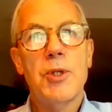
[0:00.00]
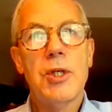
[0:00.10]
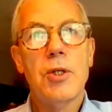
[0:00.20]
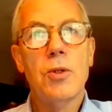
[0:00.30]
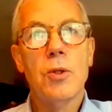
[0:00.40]

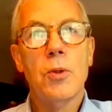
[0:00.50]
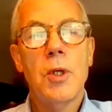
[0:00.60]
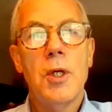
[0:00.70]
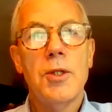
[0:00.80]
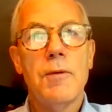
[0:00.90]
particular
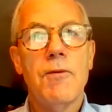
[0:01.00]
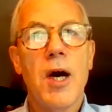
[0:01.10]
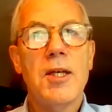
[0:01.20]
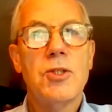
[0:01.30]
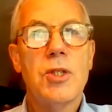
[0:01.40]

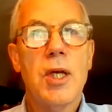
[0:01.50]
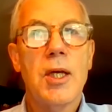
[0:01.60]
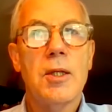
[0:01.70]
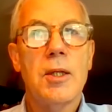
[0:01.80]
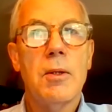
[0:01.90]
device
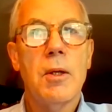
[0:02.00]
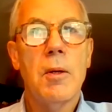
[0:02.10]
and